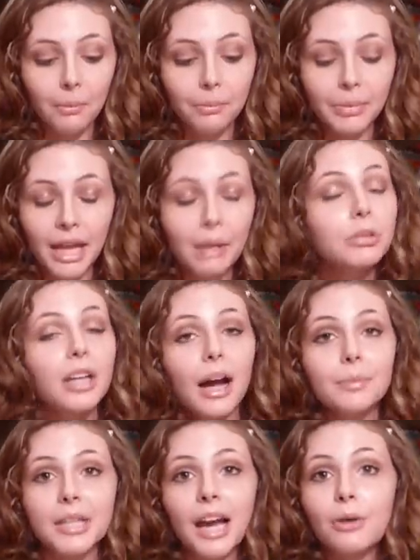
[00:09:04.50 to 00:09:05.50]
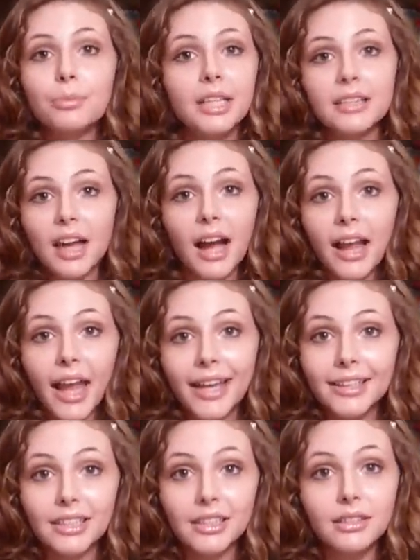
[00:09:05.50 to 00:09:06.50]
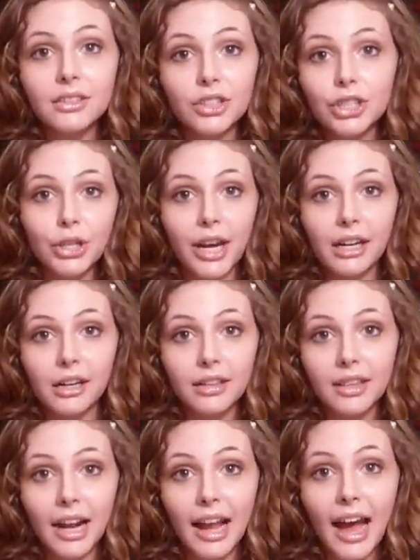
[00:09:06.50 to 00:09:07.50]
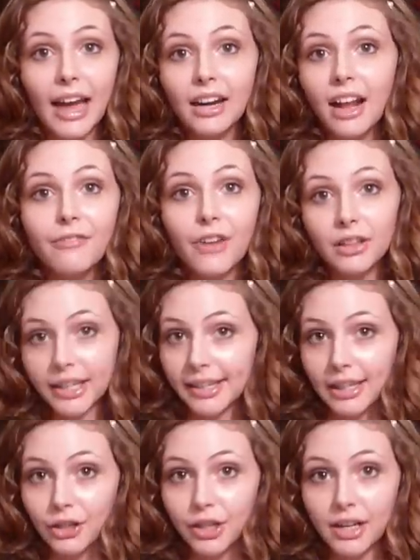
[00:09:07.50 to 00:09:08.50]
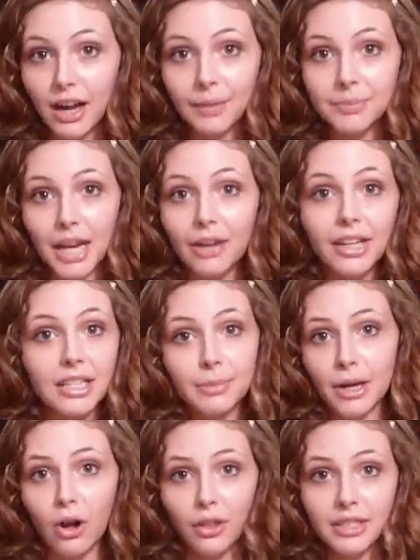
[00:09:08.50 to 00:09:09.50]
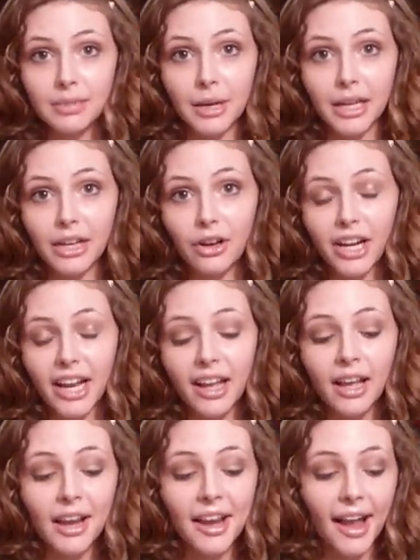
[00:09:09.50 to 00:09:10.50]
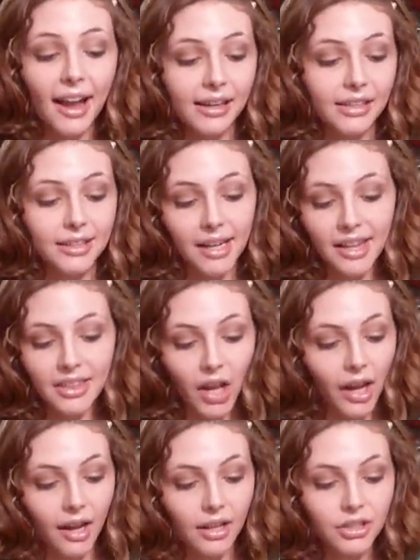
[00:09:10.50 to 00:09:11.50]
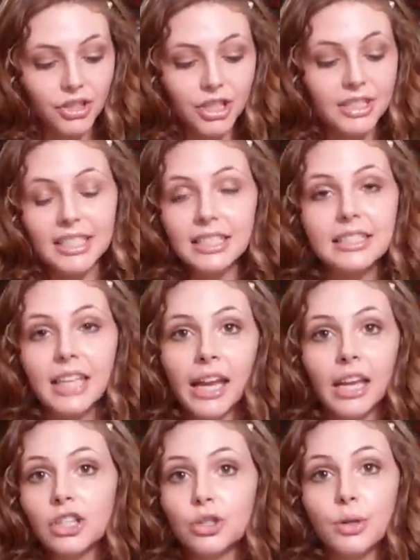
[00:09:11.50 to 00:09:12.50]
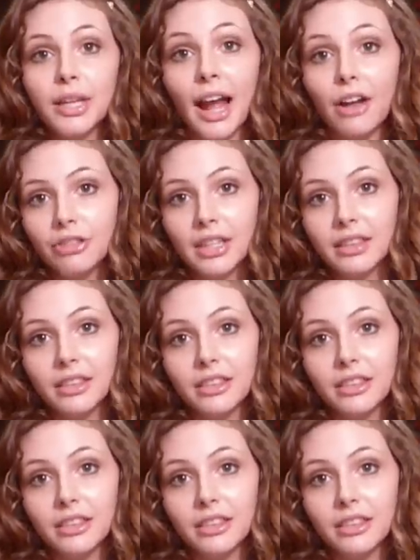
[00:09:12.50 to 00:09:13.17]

be able to opt out, because I hated the trainer that I had, and I felt like I couldn't opt out, and I spent all this money on it, and she didn't take into account